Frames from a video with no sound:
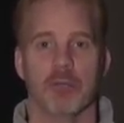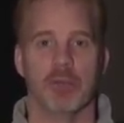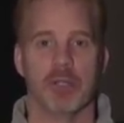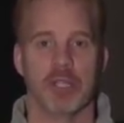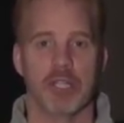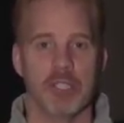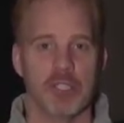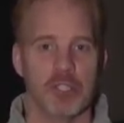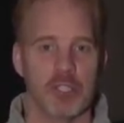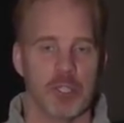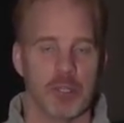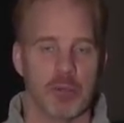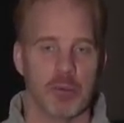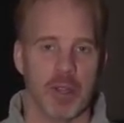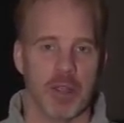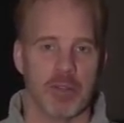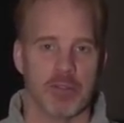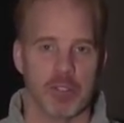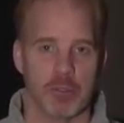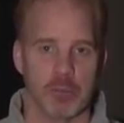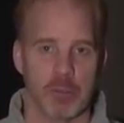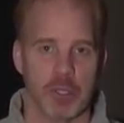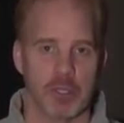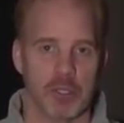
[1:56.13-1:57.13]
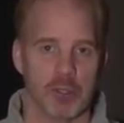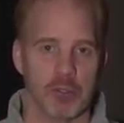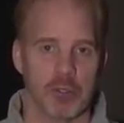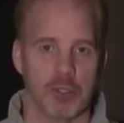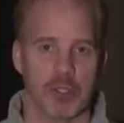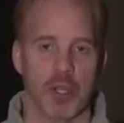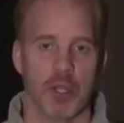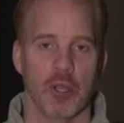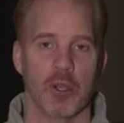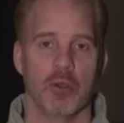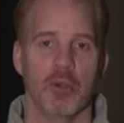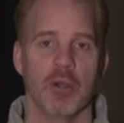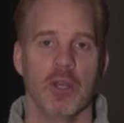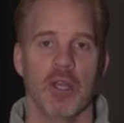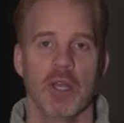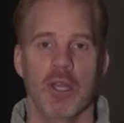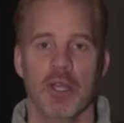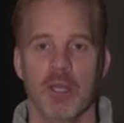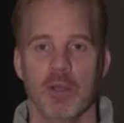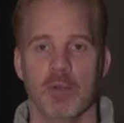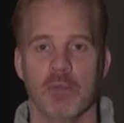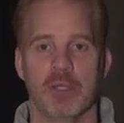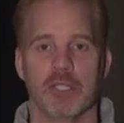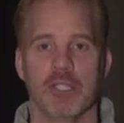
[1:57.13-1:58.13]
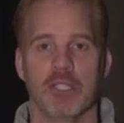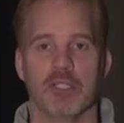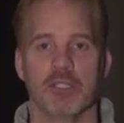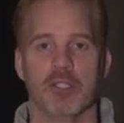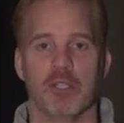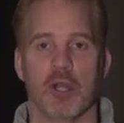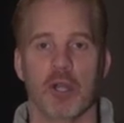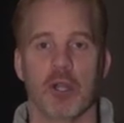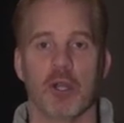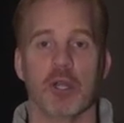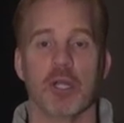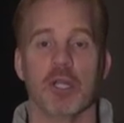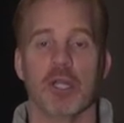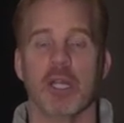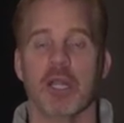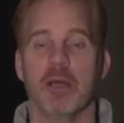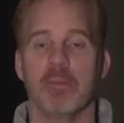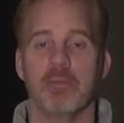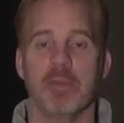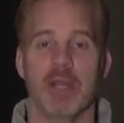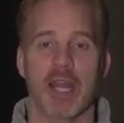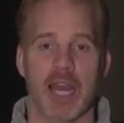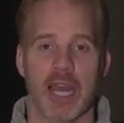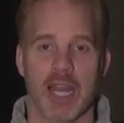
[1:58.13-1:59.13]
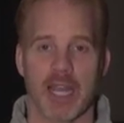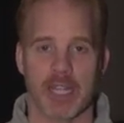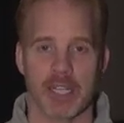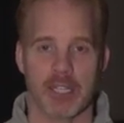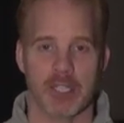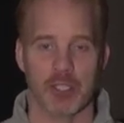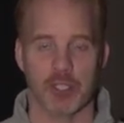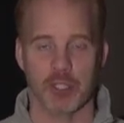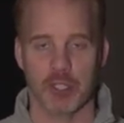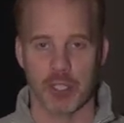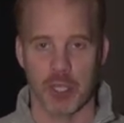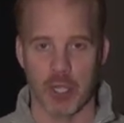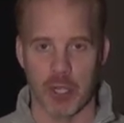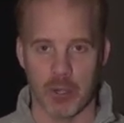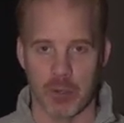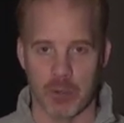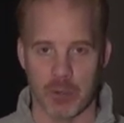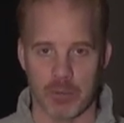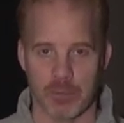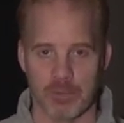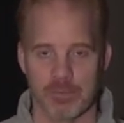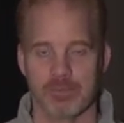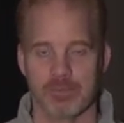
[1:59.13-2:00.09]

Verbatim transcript: But this year we have a special show, which is our alumni show.